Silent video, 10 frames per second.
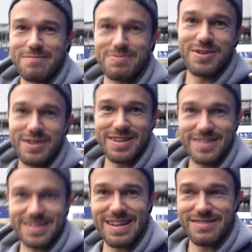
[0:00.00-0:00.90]
board and
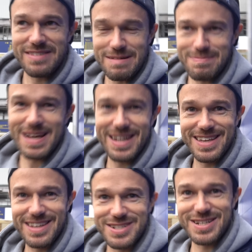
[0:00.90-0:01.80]
Sarah's now panicking
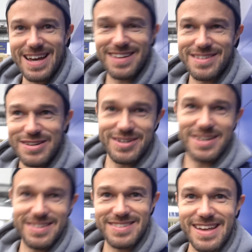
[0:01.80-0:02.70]
because she hasn't got her
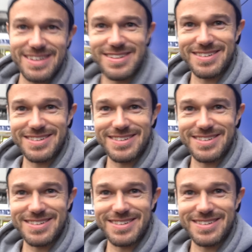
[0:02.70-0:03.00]
second